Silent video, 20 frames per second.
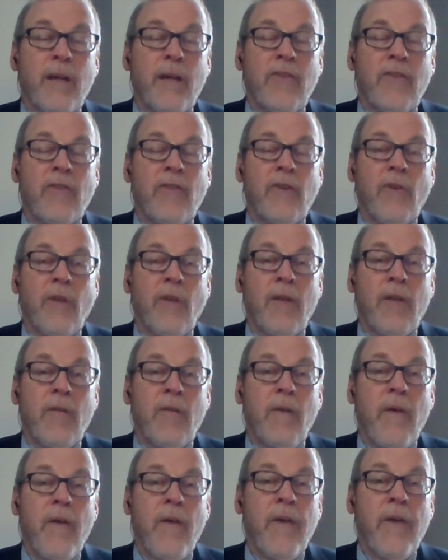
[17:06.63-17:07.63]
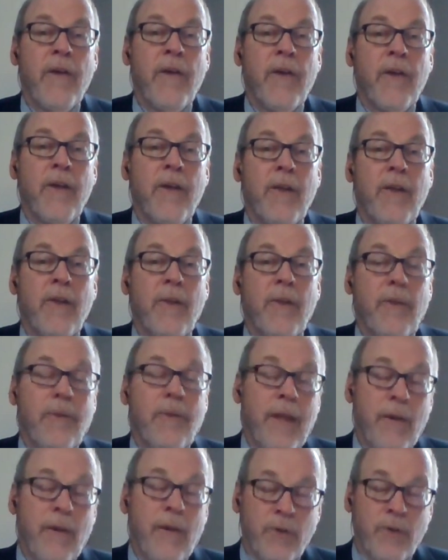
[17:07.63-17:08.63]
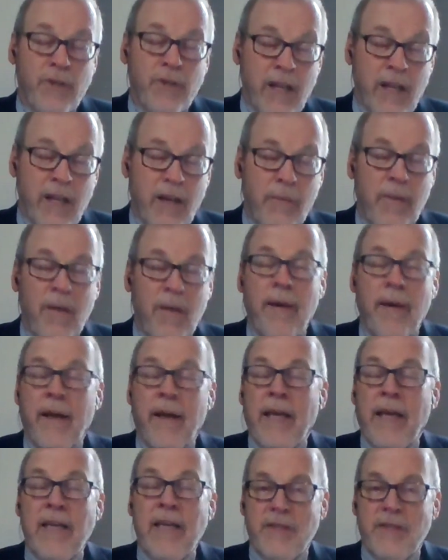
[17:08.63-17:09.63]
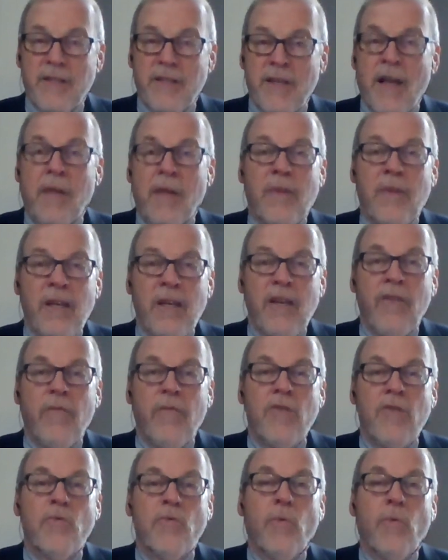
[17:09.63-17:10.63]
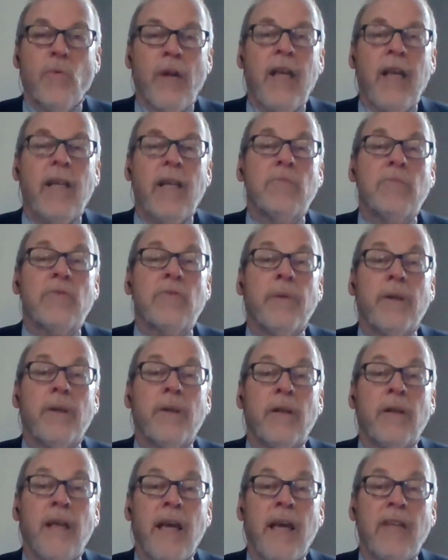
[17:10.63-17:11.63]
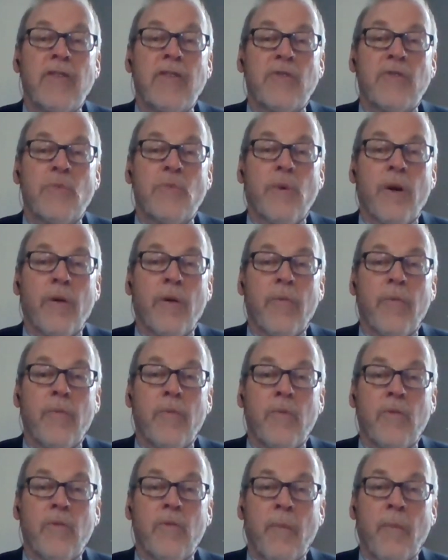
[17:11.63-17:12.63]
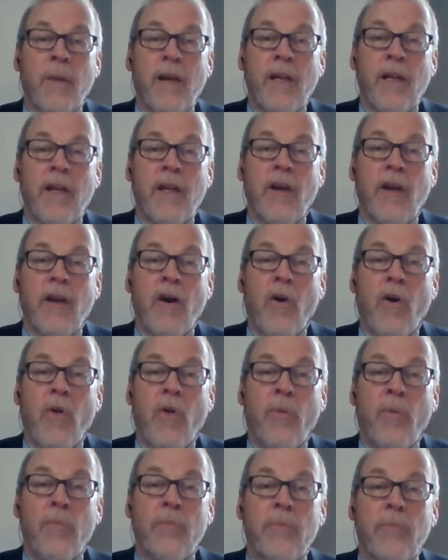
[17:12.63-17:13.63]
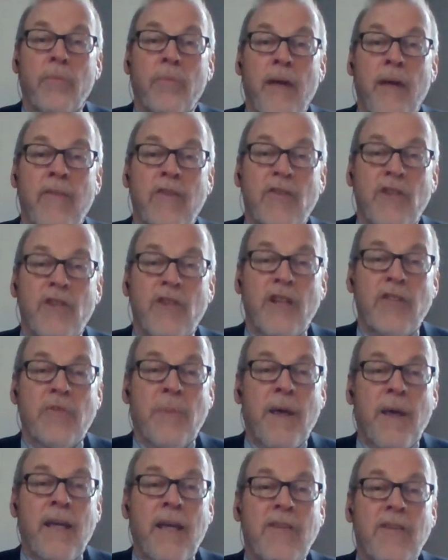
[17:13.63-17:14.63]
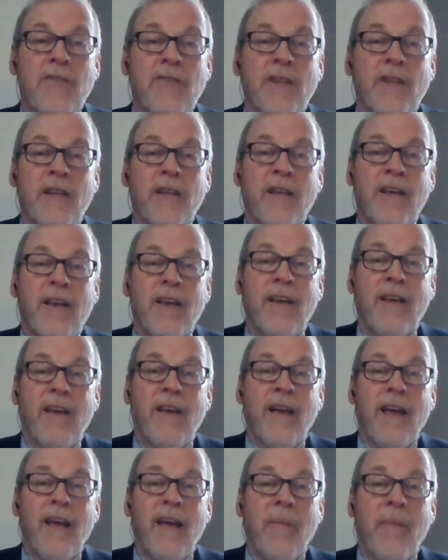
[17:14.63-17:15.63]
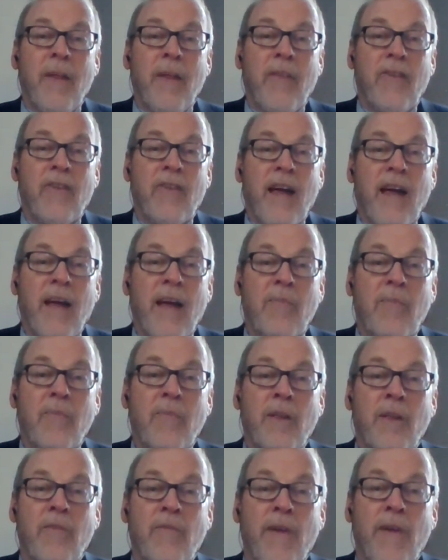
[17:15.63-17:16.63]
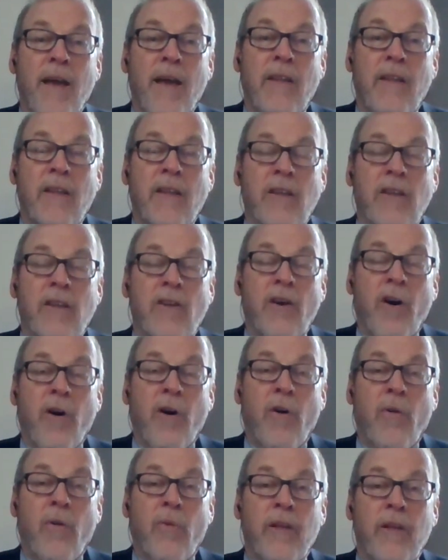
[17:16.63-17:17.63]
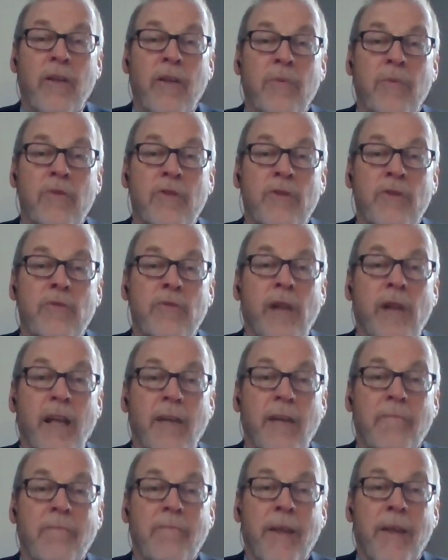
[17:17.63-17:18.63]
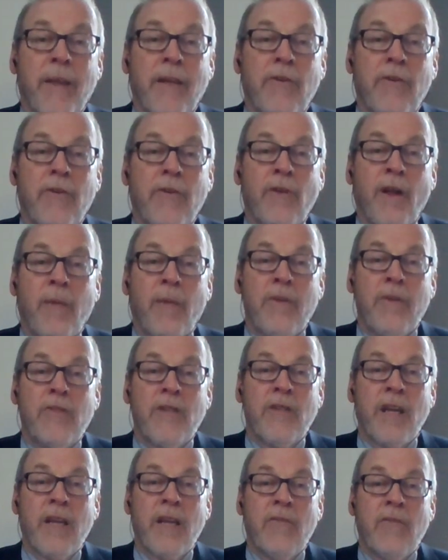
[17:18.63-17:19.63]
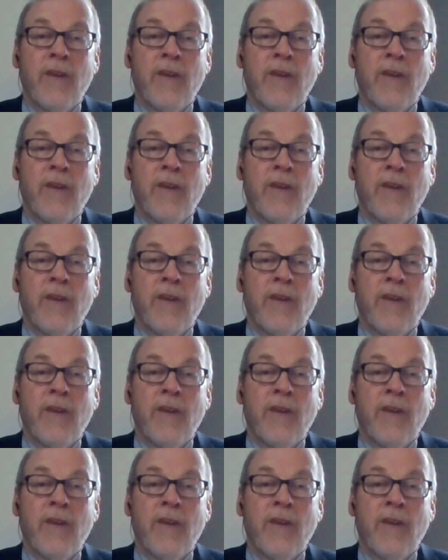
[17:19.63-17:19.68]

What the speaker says: And so they were telling me about cases, not individual names, but cases where somebody didn't call having chest pains. And by the time they finally did call, it was too late. They could not be saved.